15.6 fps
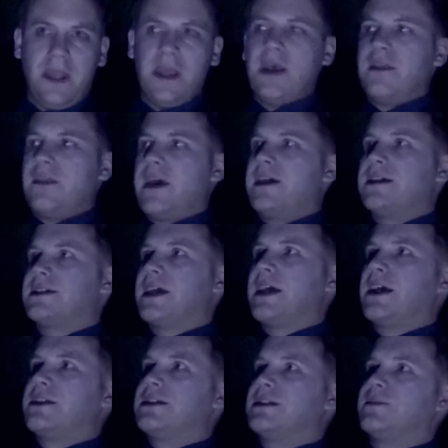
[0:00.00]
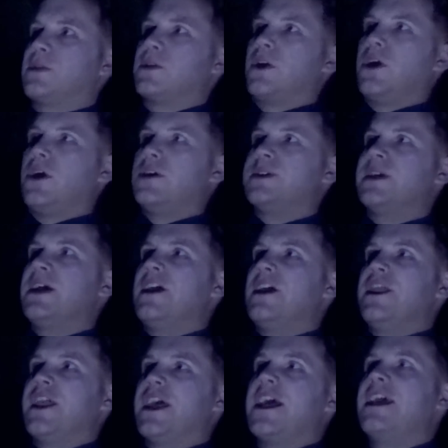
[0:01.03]
They say it is because
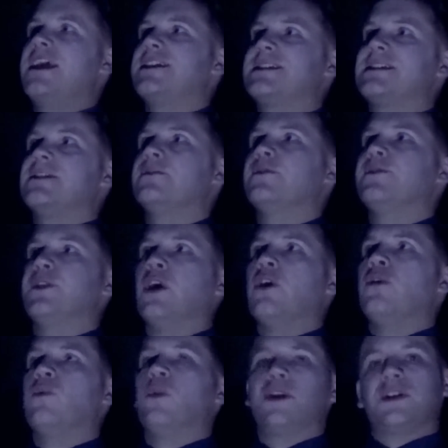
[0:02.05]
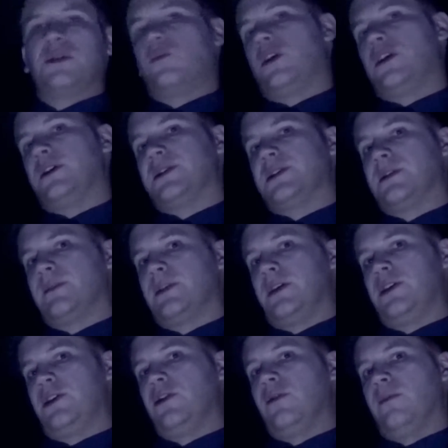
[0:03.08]
they still know what it was to be
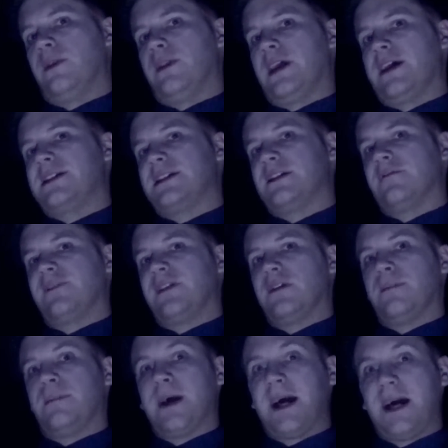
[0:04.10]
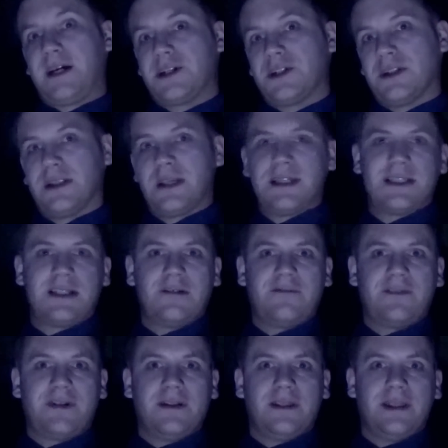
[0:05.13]
human. They still feel passion, they still
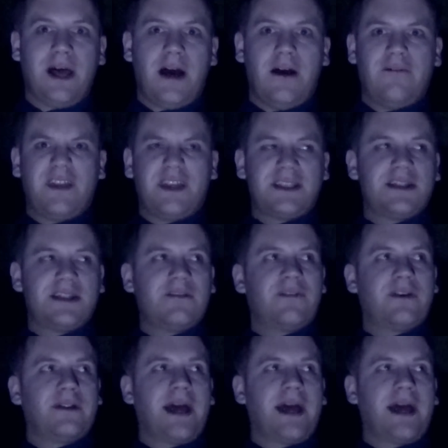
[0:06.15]
feel love, they still feel